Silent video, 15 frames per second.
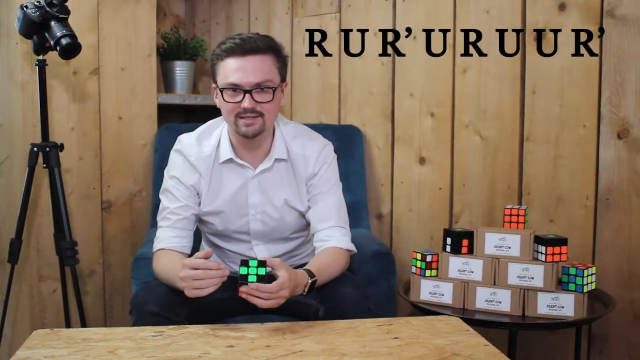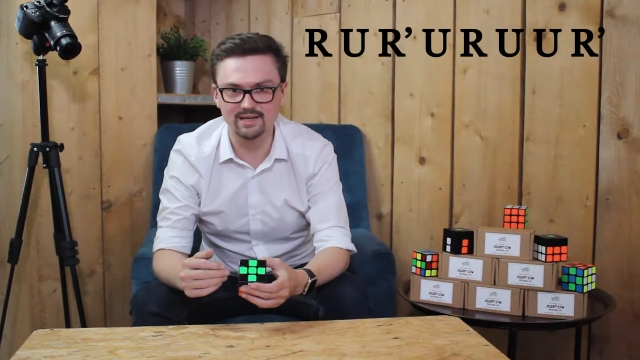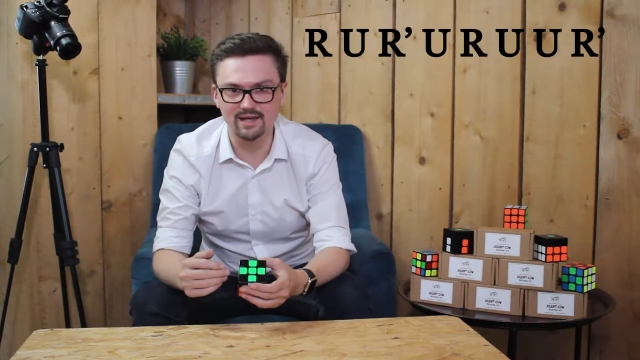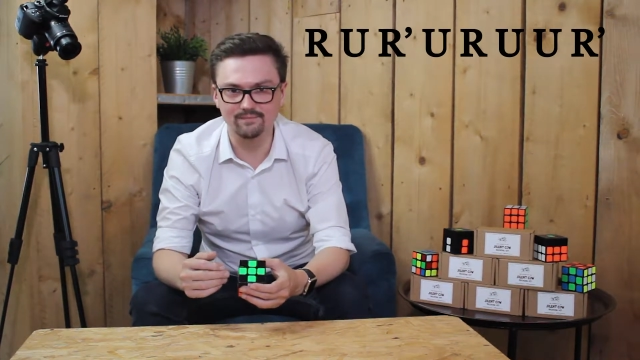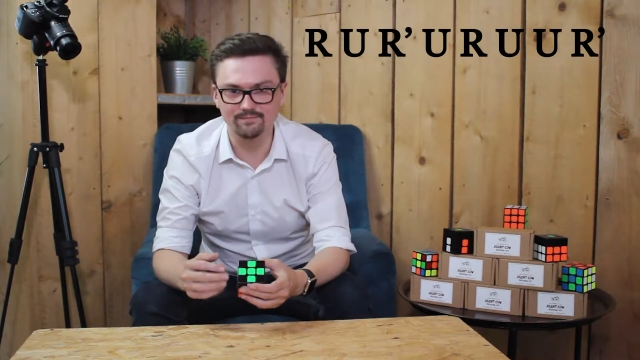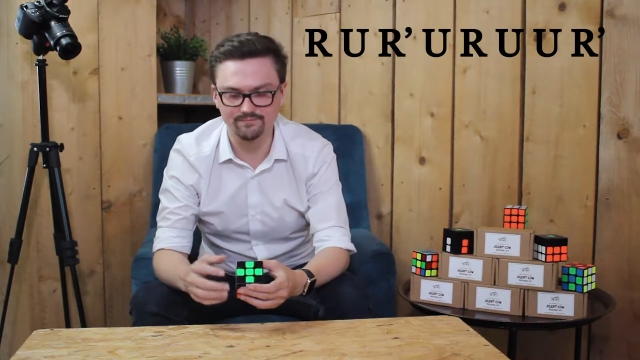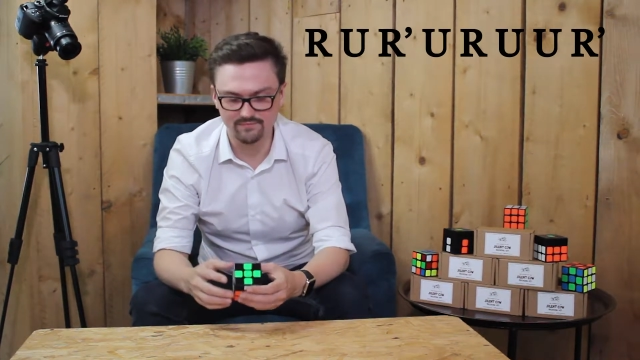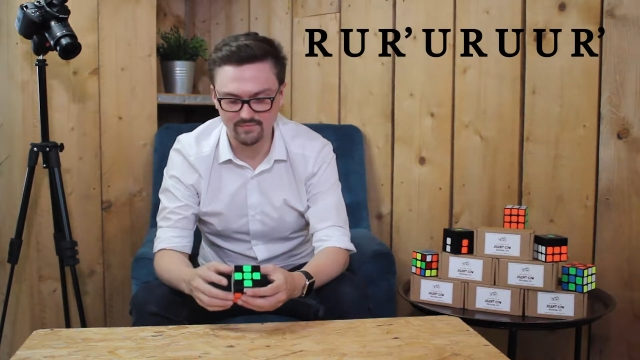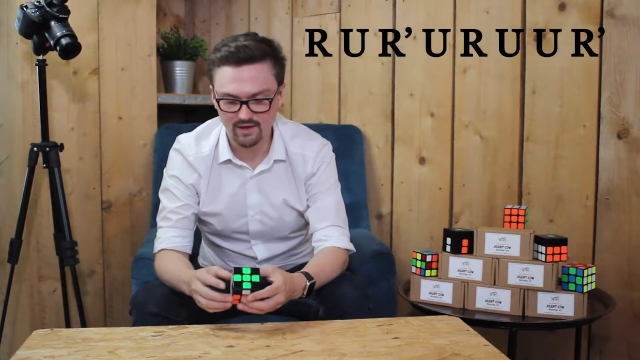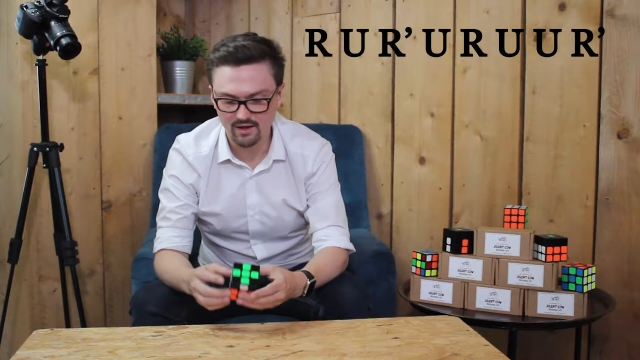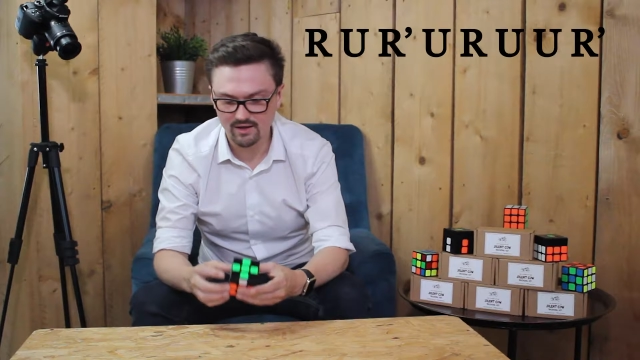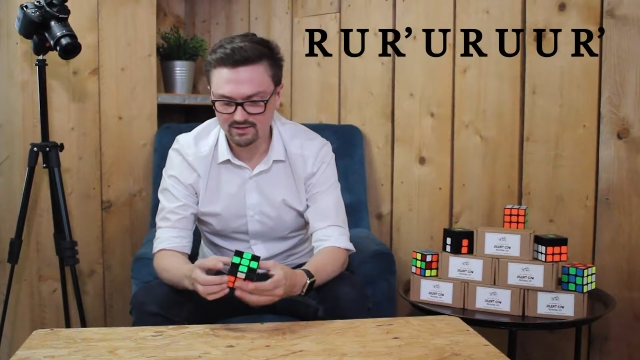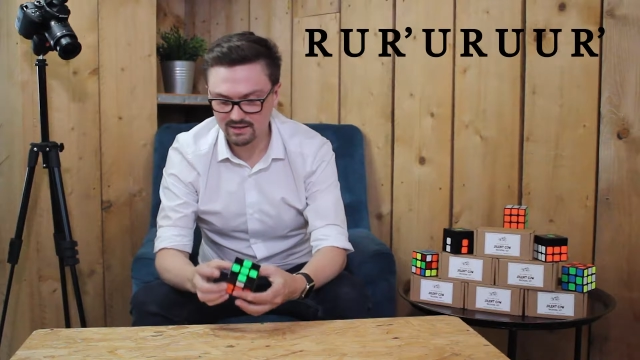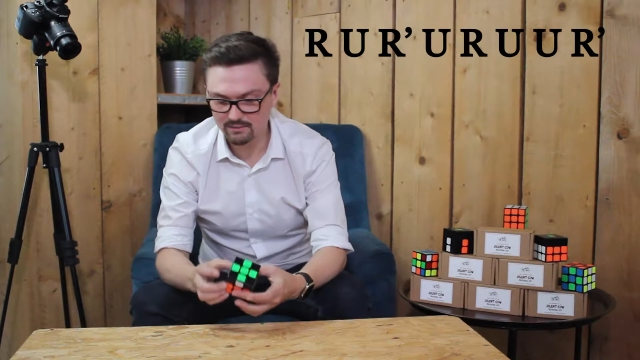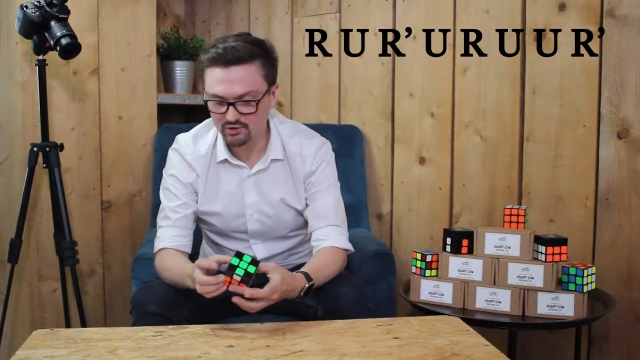again.
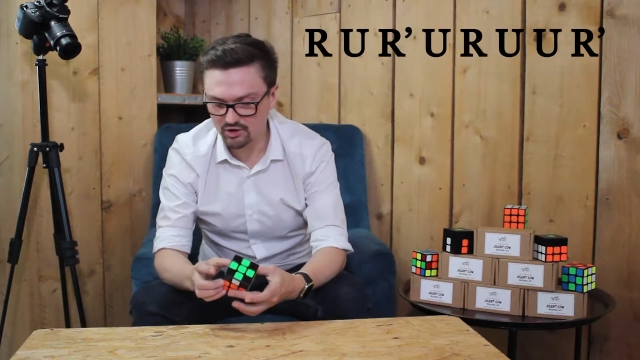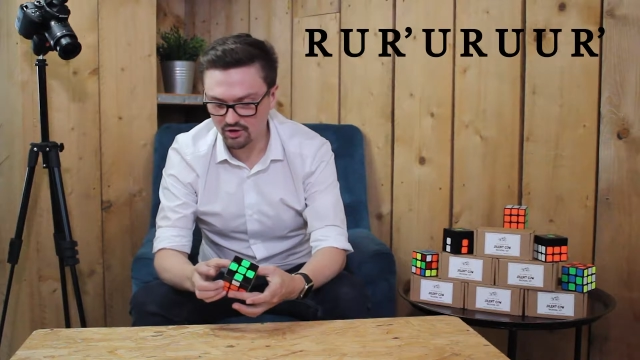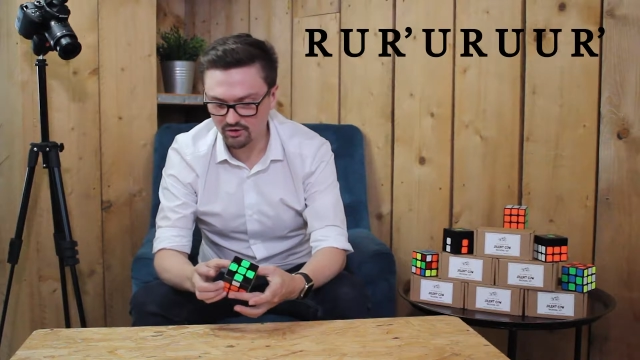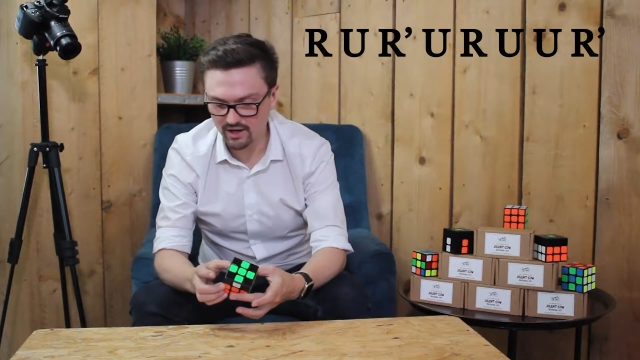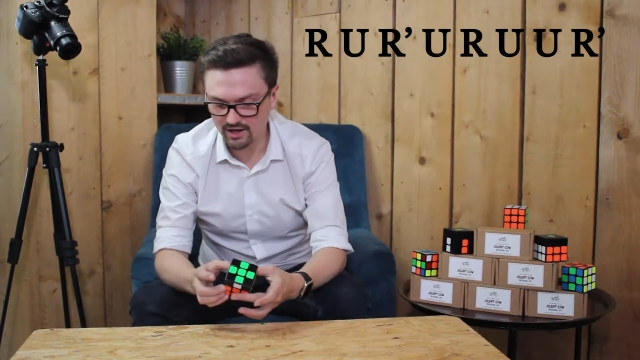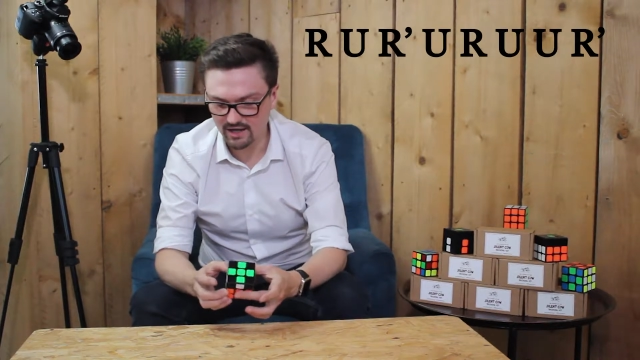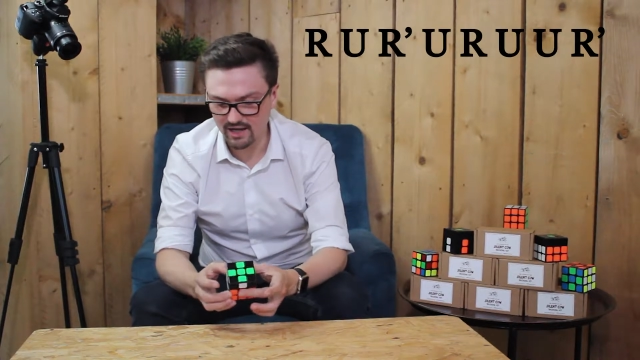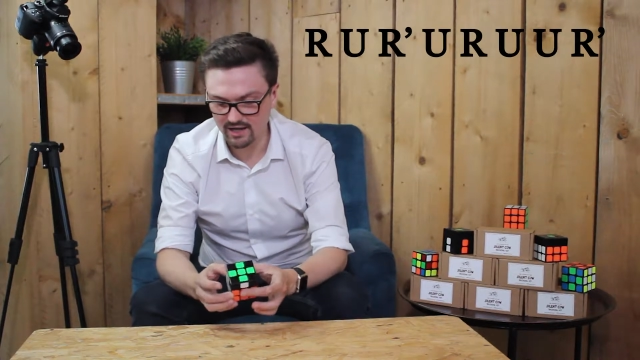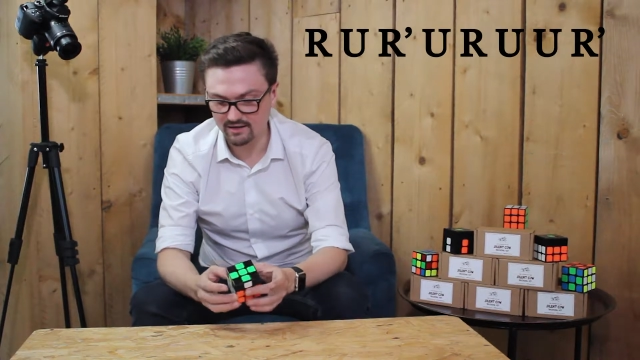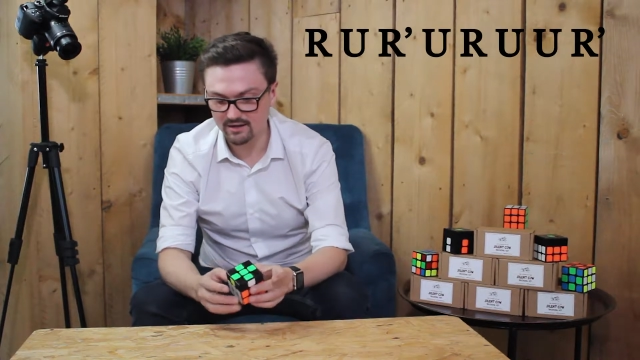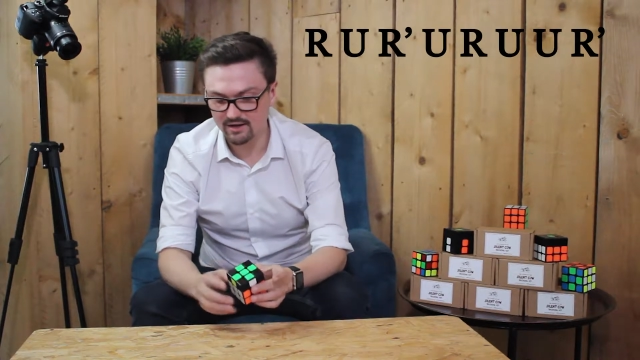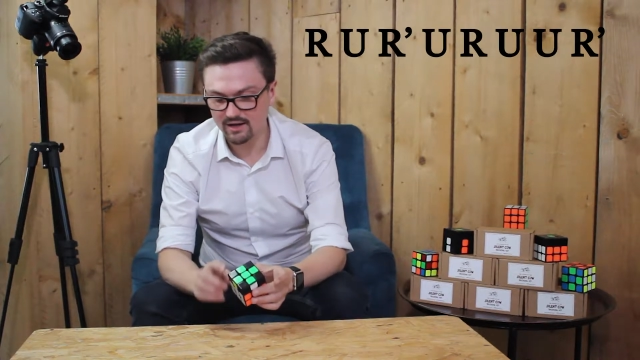So let me show you that again.